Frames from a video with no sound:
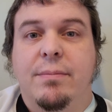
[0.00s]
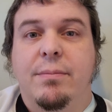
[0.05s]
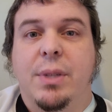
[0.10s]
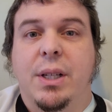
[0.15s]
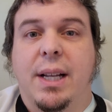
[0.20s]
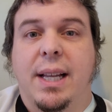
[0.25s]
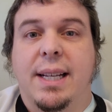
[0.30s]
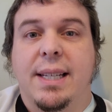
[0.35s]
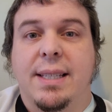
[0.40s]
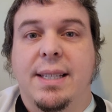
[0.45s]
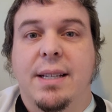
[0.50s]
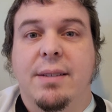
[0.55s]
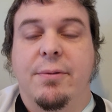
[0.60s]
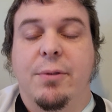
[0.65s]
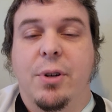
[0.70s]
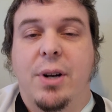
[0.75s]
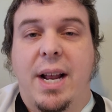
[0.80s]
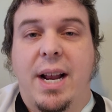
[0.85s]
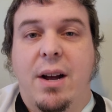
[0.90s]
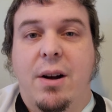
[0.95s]
but like I said,
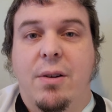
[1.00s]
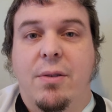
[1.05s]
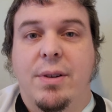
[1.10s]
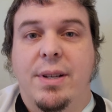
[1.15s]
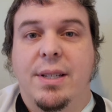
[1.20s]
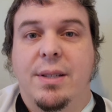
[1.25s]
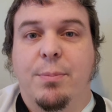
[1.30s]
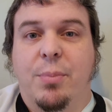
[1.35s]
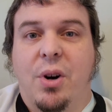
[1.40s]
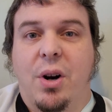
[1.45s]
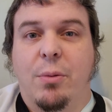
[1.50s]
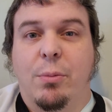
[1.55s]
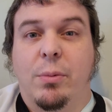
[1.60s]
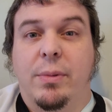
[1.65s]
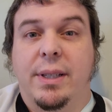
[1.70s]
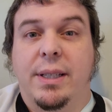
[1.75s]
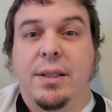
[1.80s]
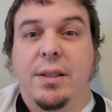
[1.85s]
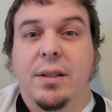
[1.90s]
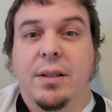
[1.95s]
for now it's
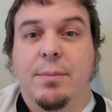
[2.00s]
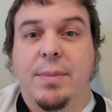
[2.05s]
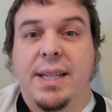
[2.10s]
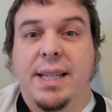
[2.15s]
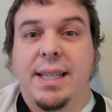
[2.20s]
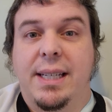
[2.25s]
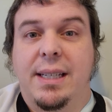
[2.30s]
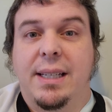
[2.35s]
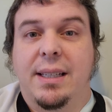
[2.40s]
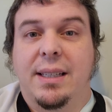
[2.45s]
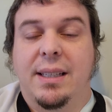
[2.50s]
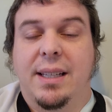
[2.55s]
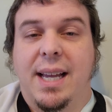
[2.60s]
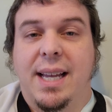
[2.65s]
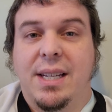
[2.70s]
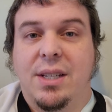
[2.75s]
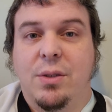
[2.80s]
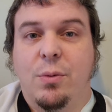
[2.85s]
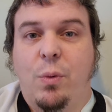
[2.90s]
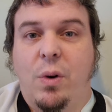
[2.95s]
probably going to be
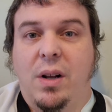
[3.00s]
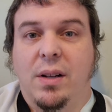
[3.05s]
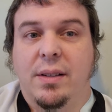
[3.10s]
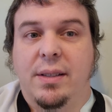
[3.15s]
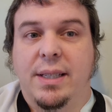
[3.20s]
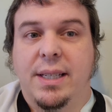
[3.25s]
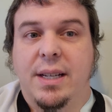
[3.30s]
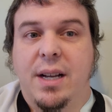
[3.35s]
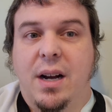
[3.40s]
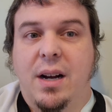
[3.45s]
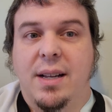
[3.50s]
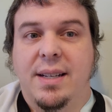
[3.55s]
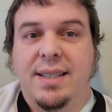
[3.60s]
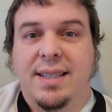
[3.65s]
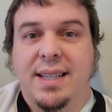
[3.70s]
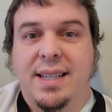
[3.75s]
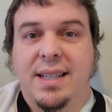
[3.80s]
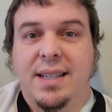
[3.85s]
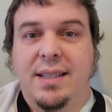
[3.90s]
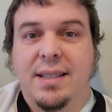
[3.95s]
less quality
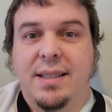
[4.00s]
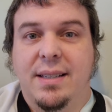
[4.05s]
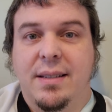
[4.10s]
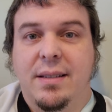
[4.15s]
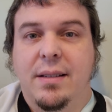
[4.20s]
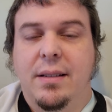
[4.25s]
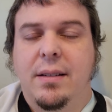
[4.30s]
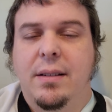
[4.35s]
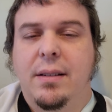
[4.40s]
content.